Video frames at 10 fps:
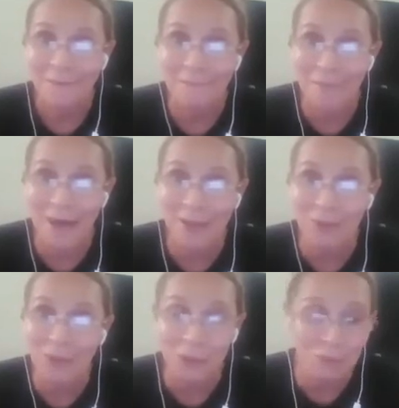
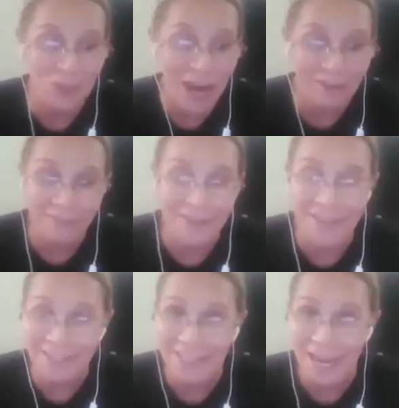YouTube channel, and
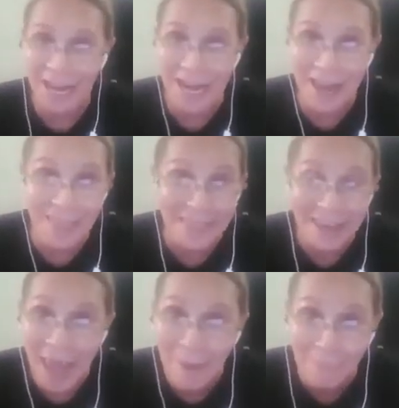there's like nothing
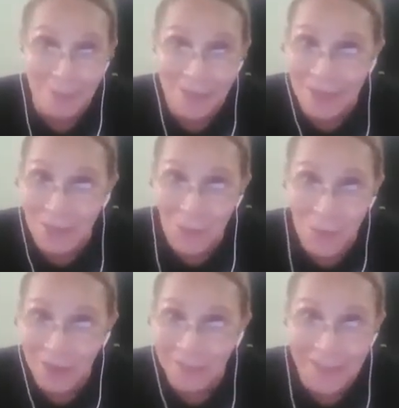happening in the
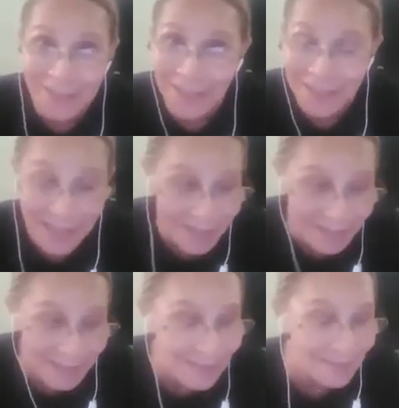world that is
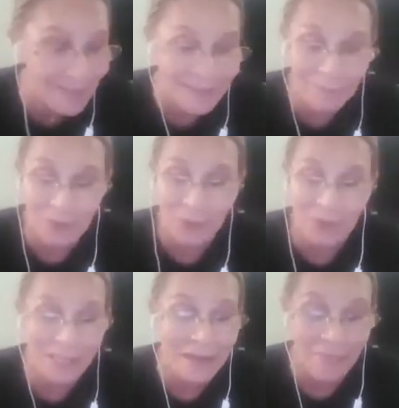exciting. There's
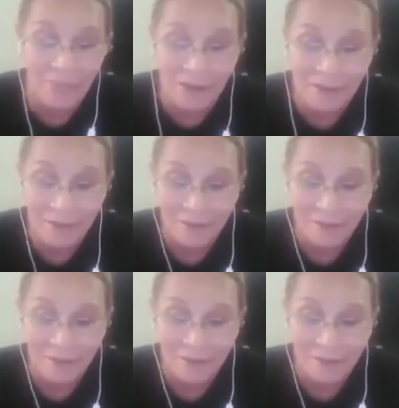absolutely nothing.